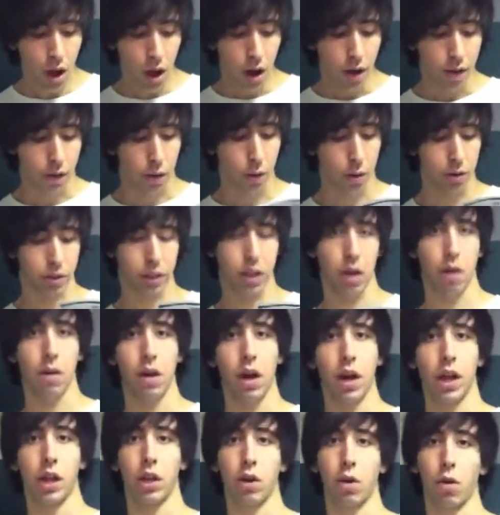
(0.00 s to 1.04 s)
Of course, they're
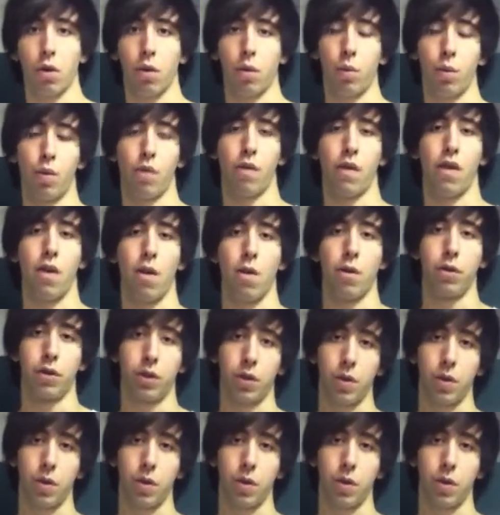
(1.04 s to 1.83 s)
not eternal warriors,